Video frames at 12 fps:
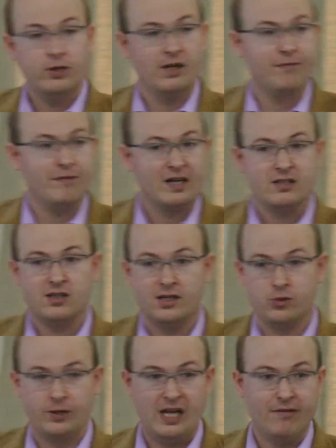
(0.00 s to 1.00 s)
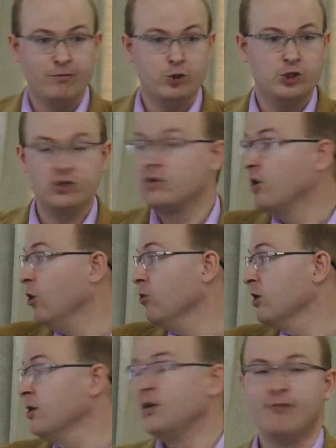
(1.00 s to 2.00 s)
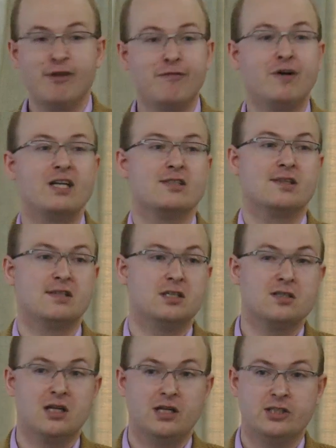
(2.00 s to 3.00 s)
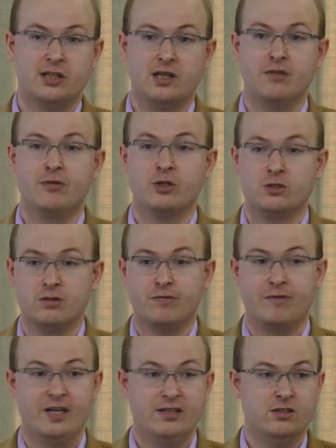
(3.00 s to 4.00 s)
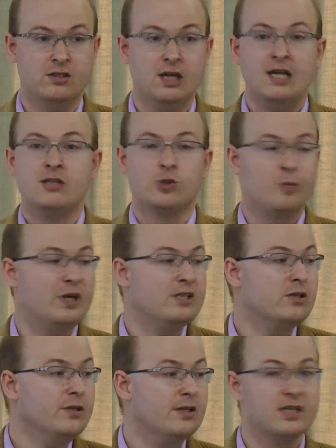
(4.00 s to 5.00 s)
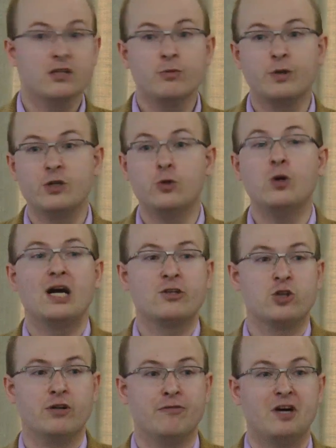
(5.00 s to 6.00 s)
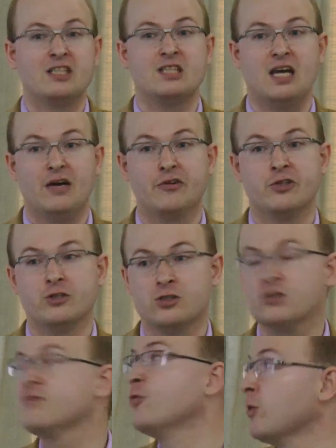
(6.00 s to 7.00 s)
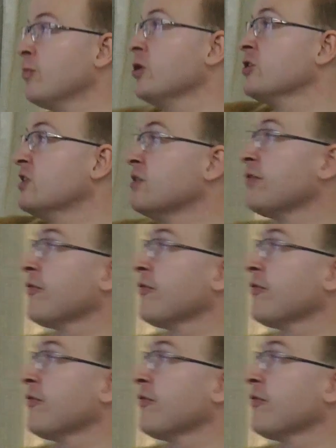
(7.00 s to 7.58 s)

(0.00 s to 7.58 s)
the effect size on average is lower, we find statistically significant effects. So based on this, we do actually find evidence for positive